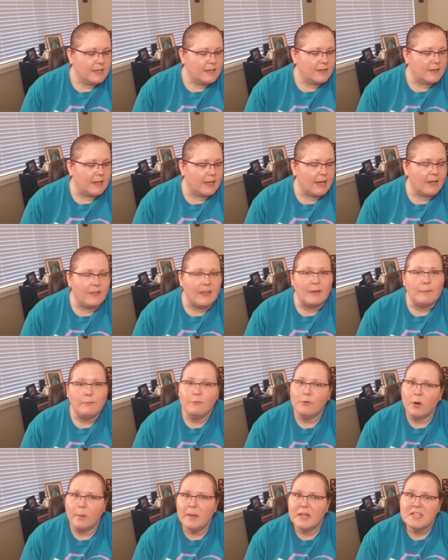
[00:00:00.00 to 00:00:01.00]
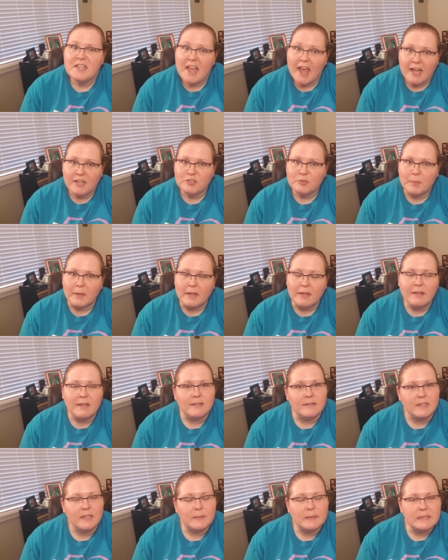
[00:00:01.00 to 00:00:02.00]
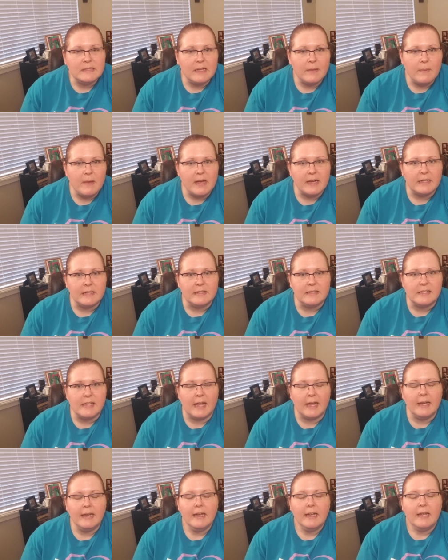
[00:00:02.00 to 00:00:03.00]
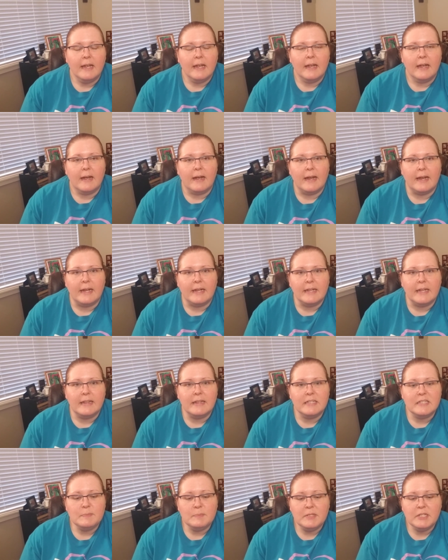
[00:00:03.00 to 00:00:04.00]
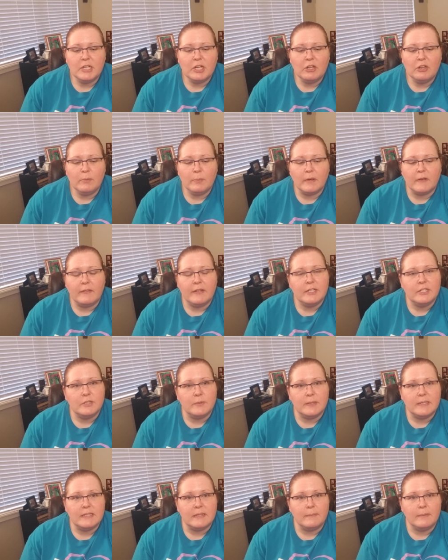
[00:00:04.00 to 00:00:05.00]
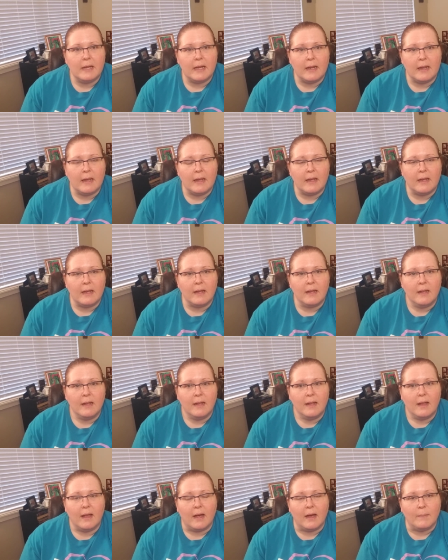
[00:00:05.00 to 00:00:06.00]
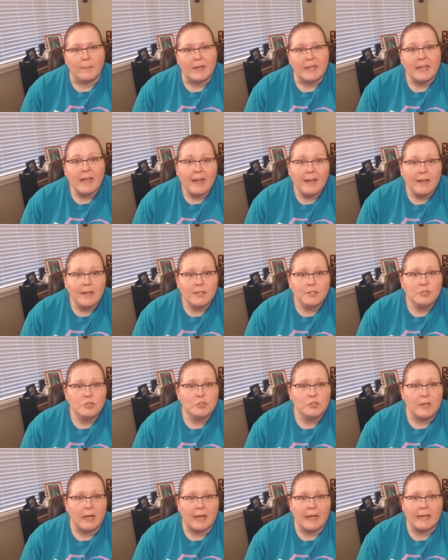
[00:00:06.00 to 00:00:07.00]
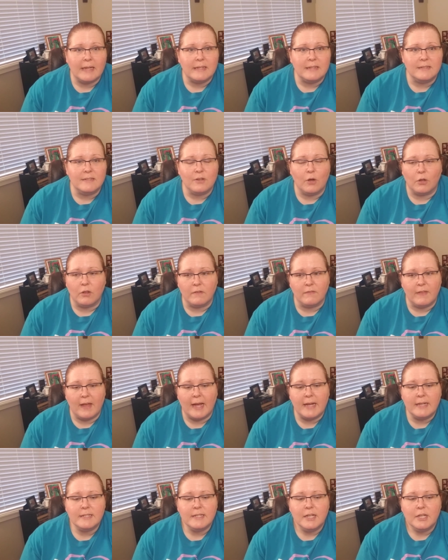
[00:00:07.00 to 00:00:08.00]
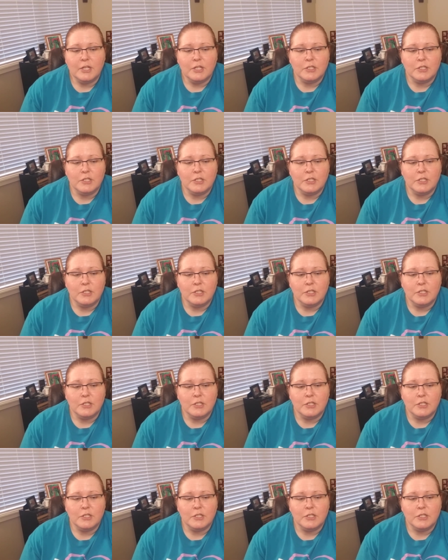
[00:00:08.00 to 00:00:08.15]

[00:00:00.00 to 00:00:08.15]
they, had, they form an attachment, as they would say back in the day and in this particular book, they do end up getting um, engaged and all of that.